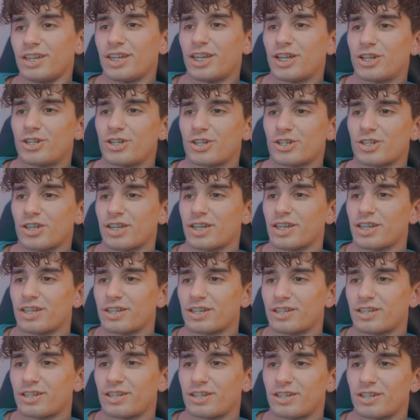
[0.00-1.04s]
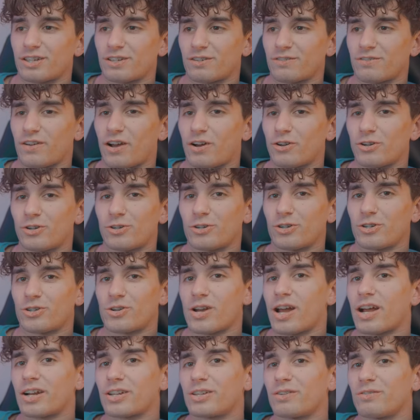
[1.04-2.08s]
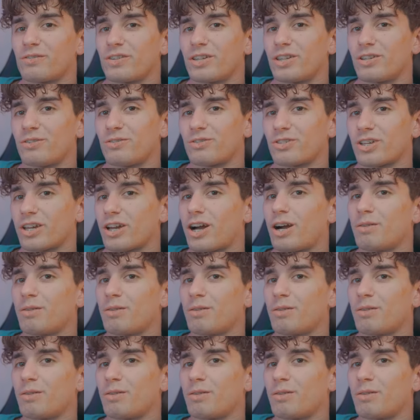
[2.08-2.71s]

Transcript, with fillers: he just like found her attractive and he was like